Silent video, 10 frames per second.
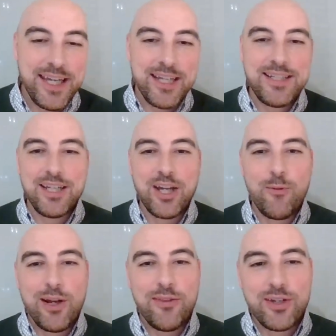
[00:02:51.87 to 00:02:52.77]
Didn't go
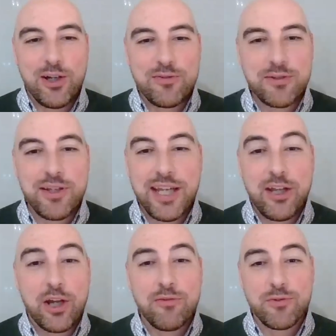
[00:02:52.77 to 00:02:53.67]
well on the golf. So I
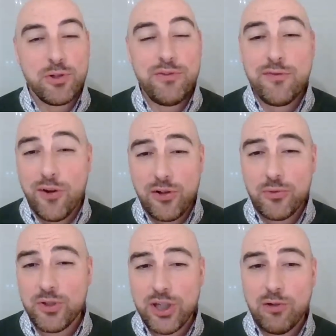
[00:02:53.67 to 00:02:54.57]
think overall, if you followed all
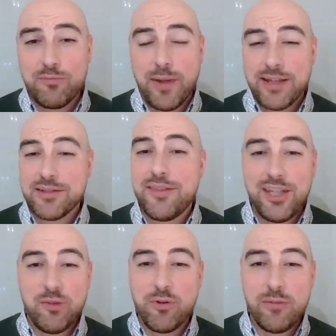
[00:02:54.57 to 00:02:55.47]
the golf bets, I think
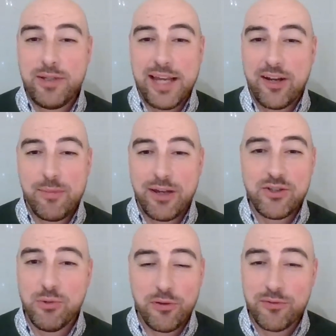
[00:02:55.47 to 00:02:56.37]
you'd probably be down about
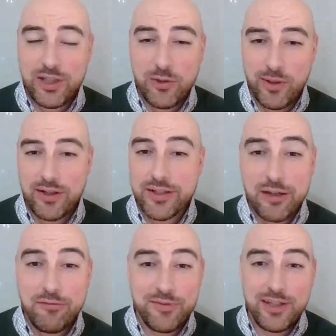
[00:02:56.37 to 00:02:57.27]
£2 or £3. I
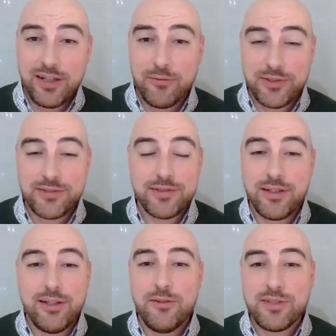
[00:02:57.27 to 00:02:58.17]
don't think no one's going to
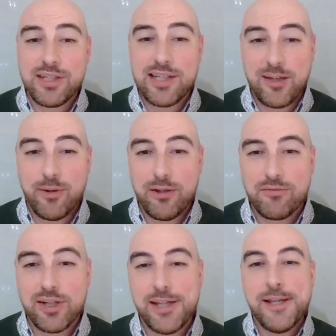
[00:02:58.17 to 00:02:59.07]
lose any sleep over
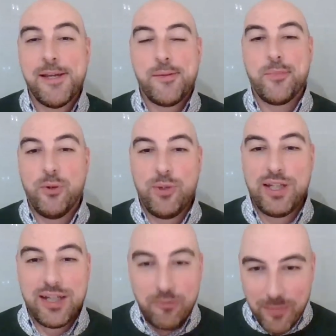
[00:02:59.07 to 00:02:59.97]
it. But we
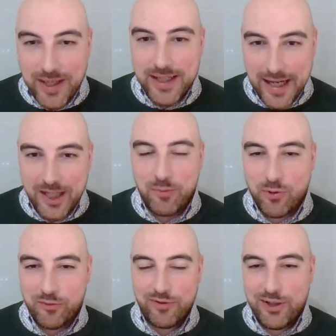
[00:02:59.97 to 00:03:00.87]
didn't make any
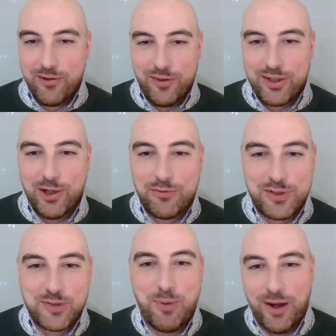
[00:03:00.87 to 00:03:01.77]
profit on the golf
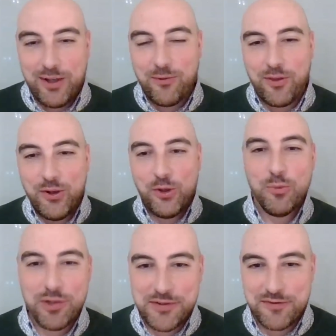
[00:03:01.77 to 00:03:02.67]
despite all the
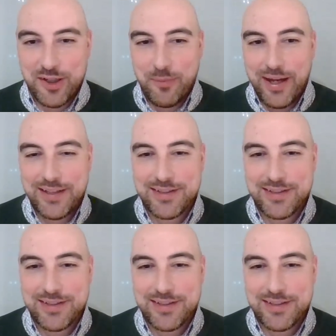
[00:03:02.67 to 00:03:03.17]
numerous free bets